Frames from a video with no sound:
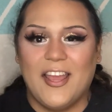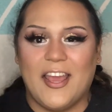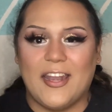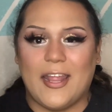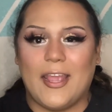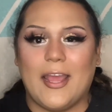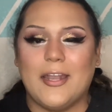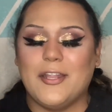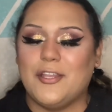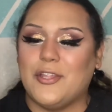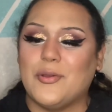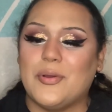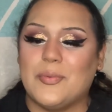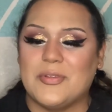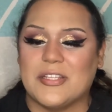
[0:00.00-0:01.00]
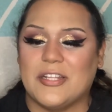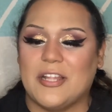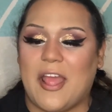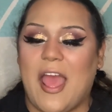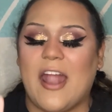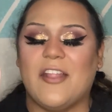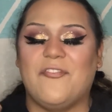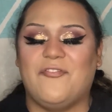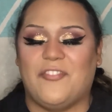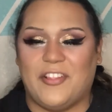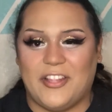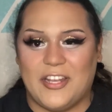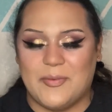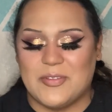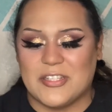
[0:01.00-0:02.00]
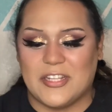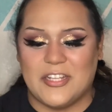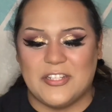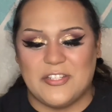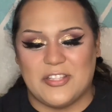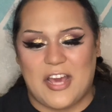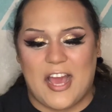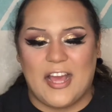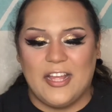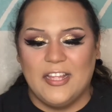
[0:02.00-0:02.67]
I kind of knew it was gonna. I had a feeling it was gonna do that.